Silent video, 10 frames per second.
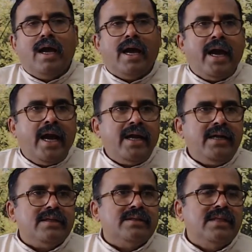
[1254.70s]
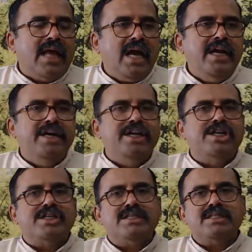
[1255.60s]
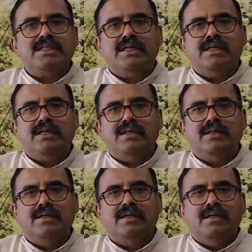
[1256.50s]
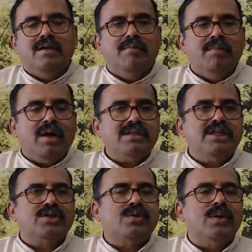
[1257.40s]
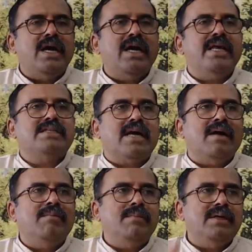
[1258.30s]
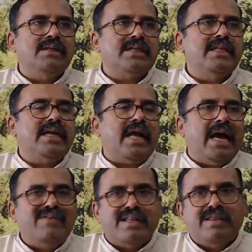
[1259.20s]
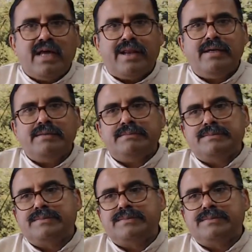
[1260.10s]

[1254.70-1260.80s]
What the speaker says: And Gnani teaches because the student has come saying that I have Adnana.